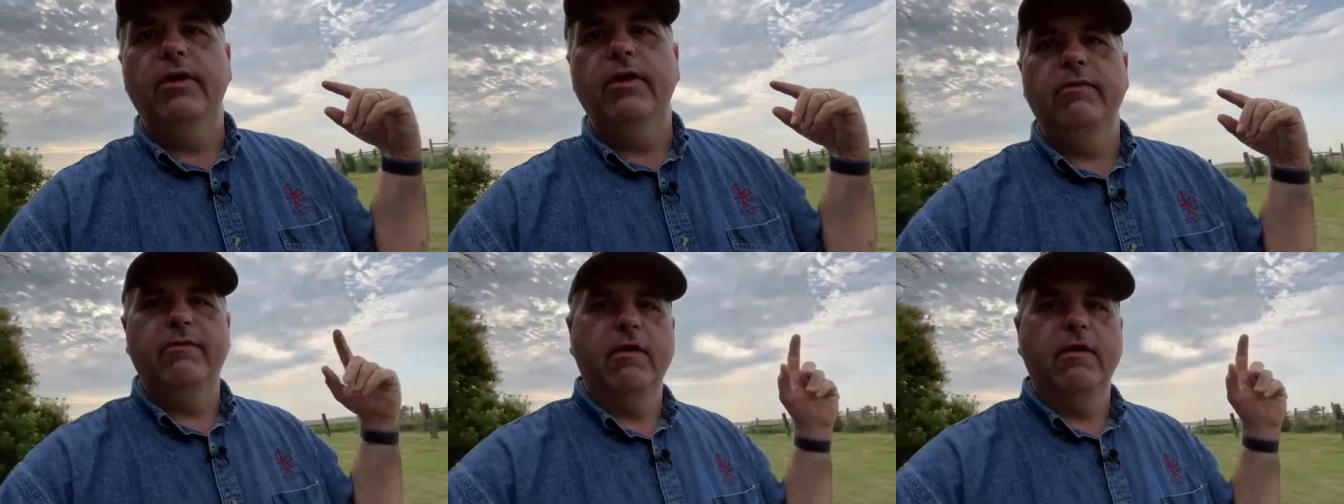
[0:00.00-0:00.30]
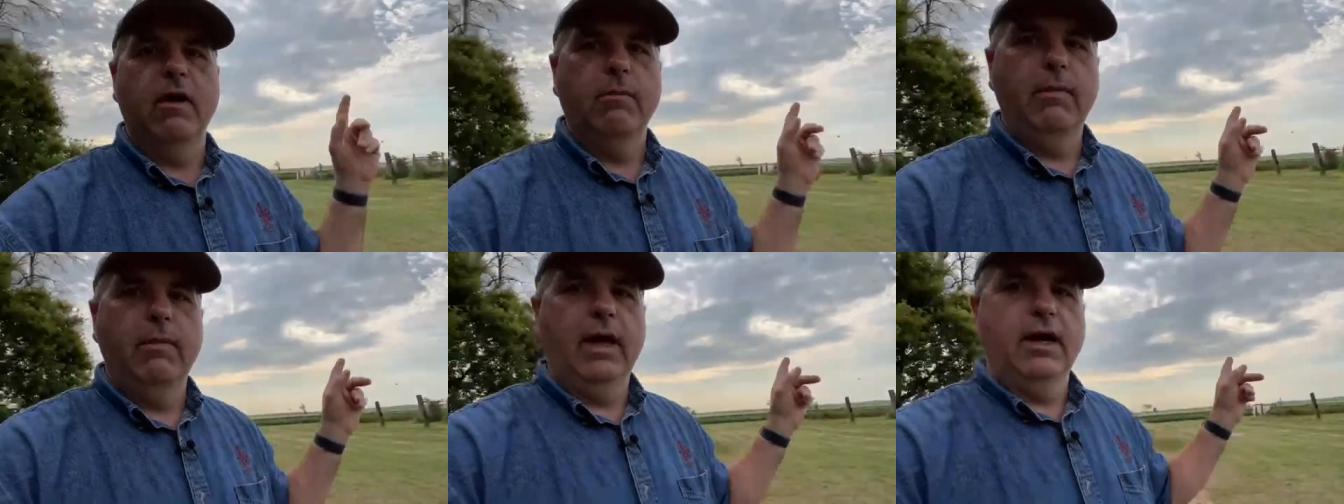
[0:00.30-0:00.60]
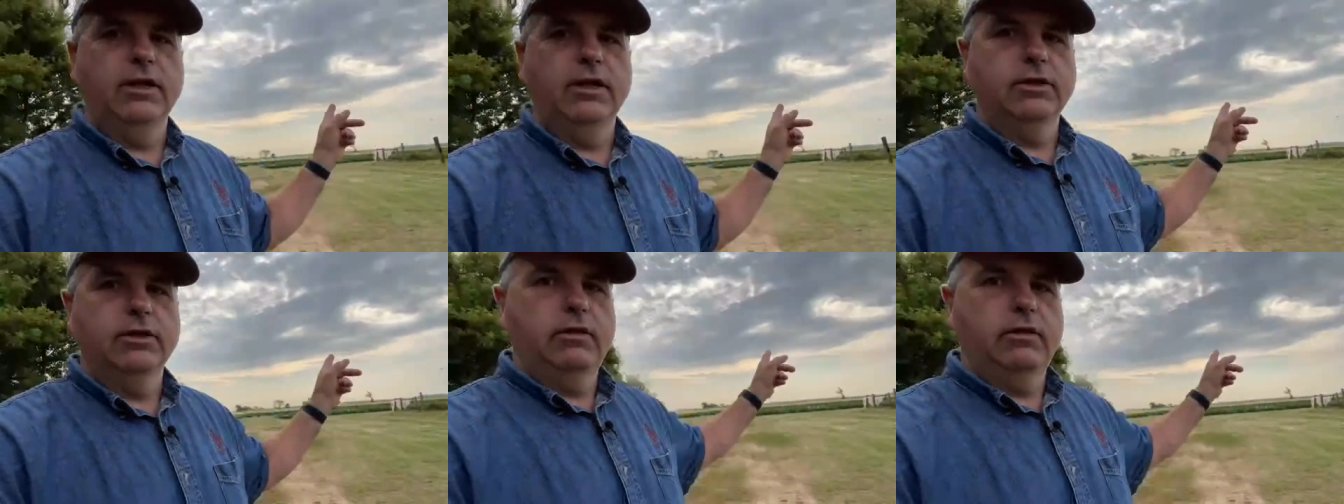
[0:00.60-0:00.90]
establish a
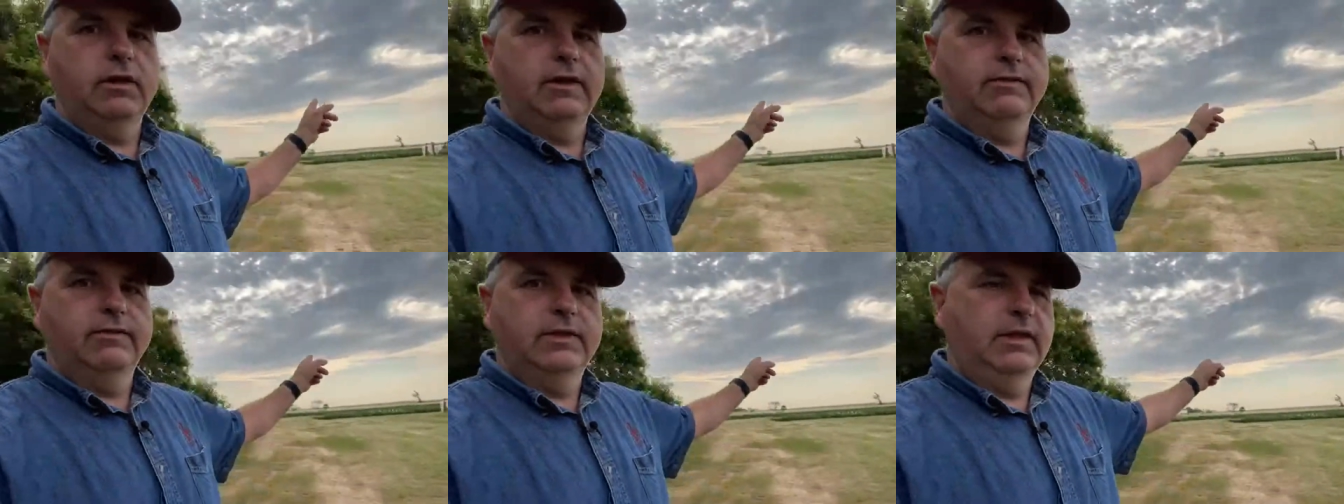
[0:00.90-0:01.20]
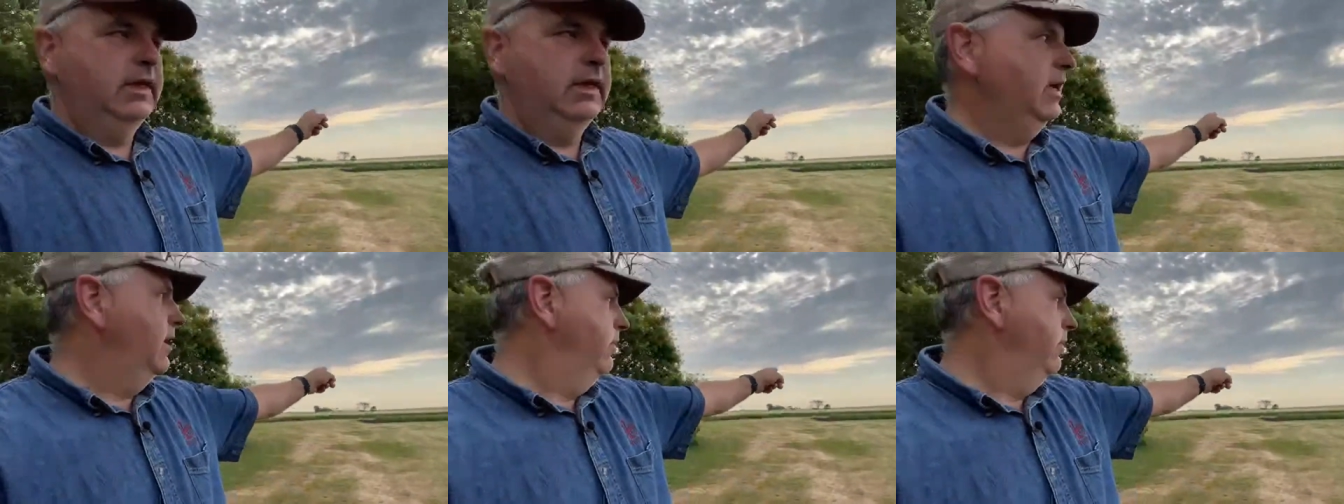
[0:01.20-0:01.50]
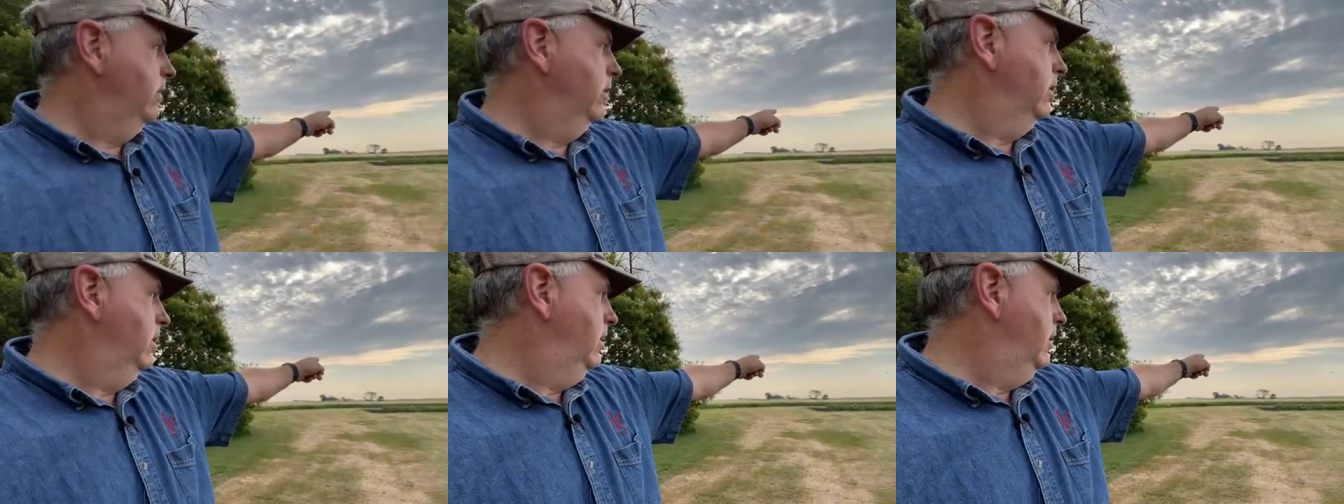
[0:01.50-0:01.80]
good relationship with the
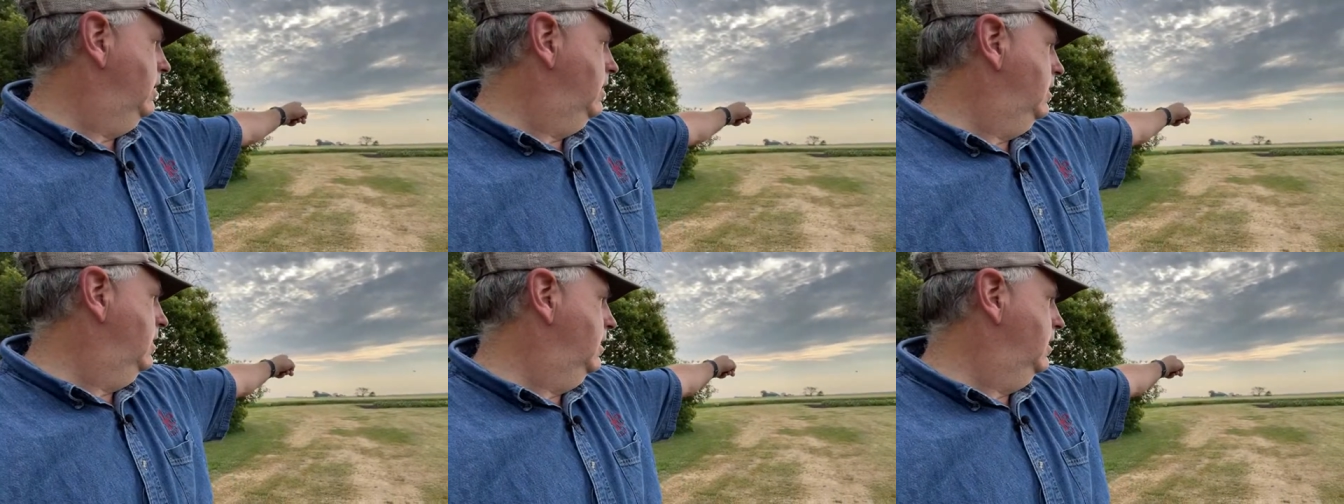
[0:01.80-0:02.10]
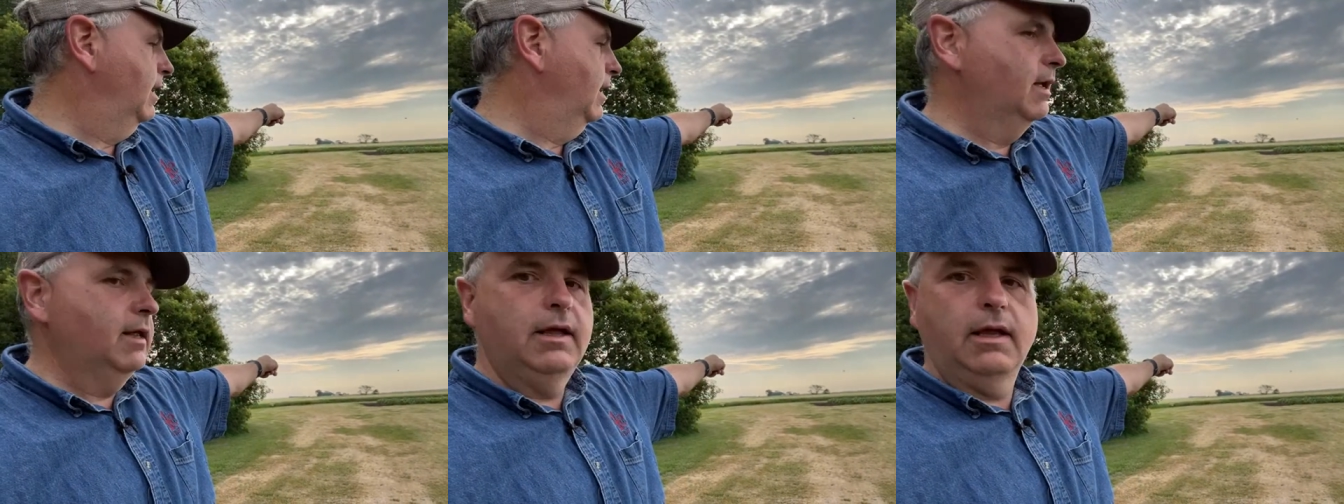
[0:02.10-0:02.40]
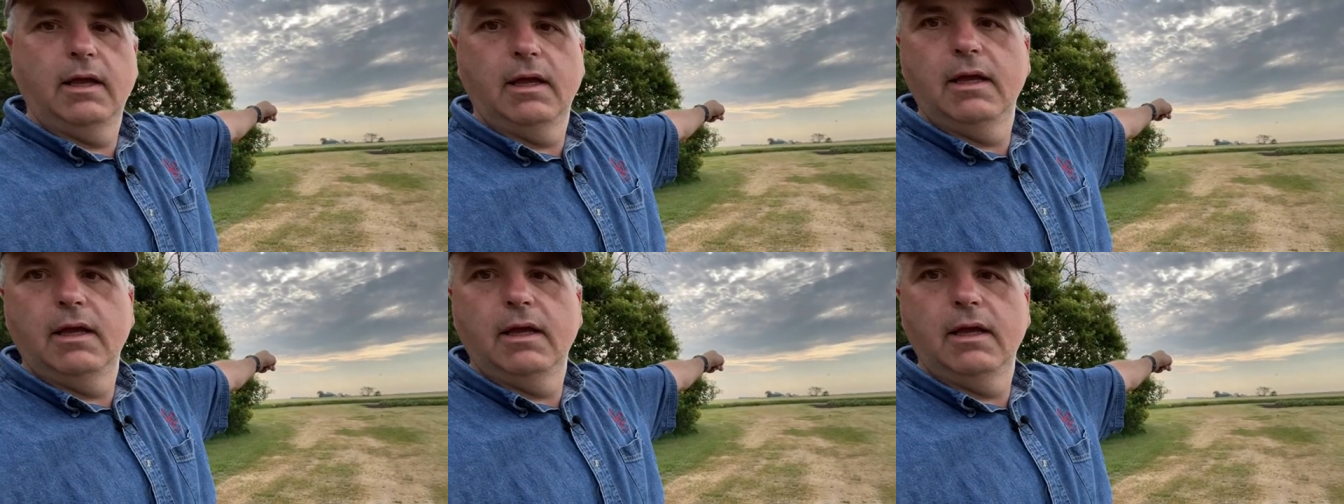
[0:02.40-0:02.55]
farm manager who lives in the